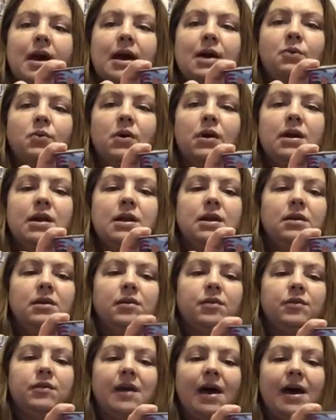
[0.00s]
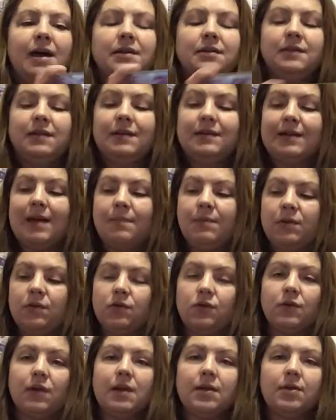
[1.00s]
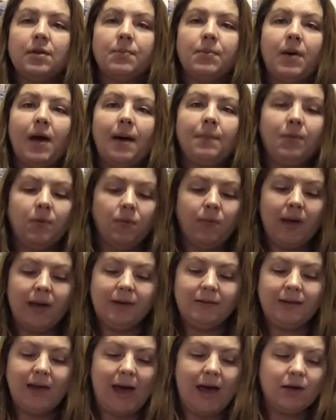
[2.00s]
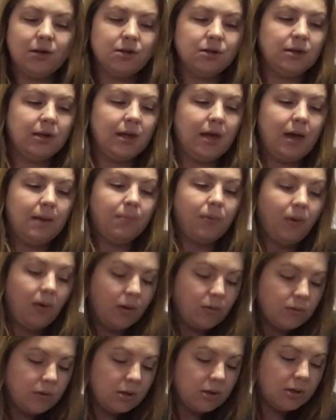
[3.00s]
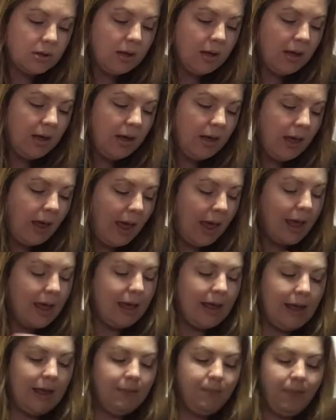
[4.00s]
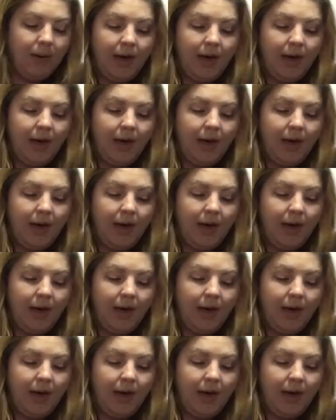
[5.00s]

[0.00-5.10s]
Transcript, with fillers: and we're gonna use that to demonstrate the proper way to actually approach a